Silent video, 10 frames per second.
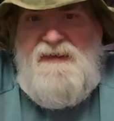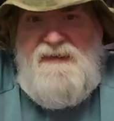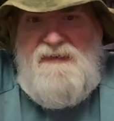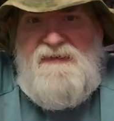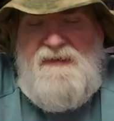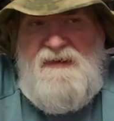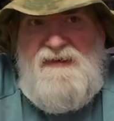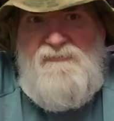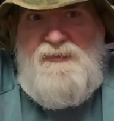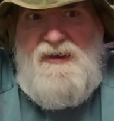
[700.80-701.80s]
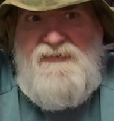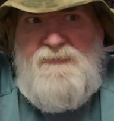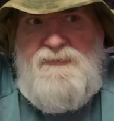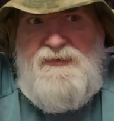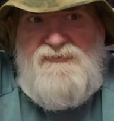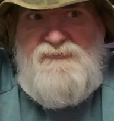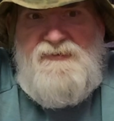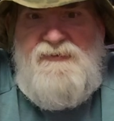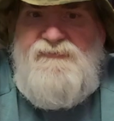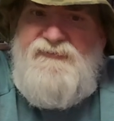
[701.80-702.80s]
and a couple other perks. So
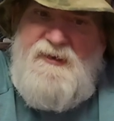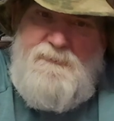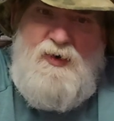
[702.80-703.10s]
it looks like